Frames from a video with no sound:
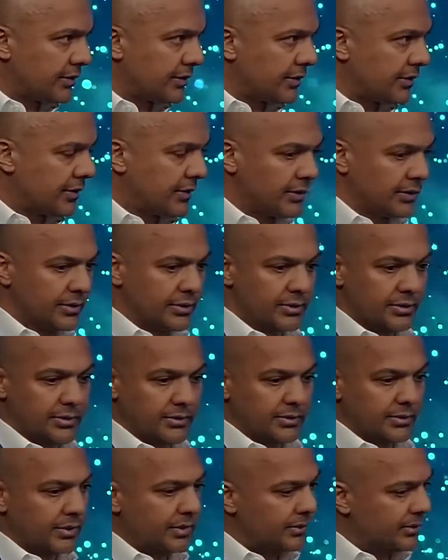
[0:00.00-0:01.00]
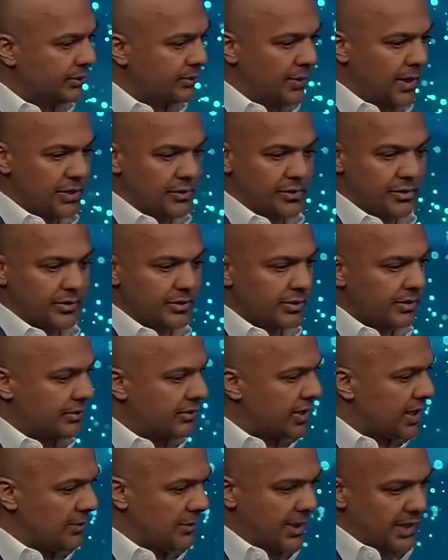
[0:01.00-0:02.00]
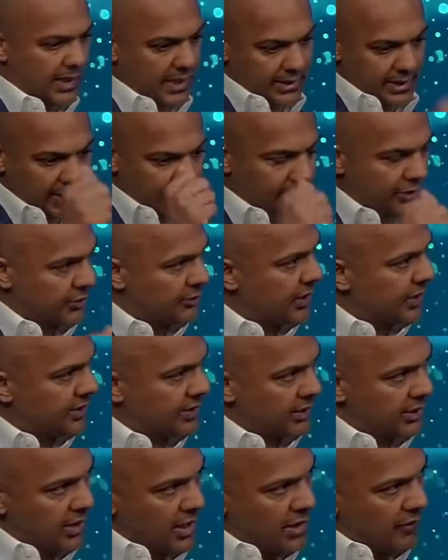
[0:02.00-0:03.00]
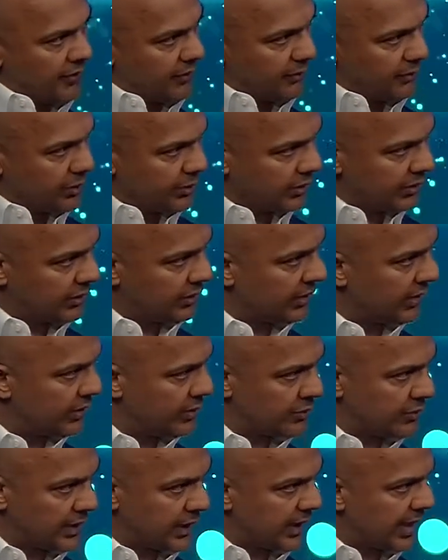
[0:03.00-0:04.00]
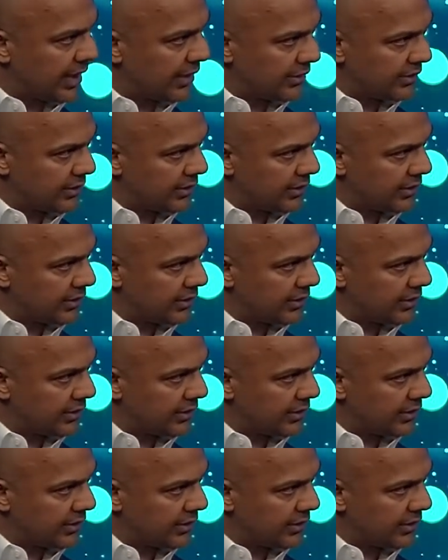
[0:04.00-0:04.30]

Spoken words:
The patients just come in, I take the dressing off and pull the leads right out.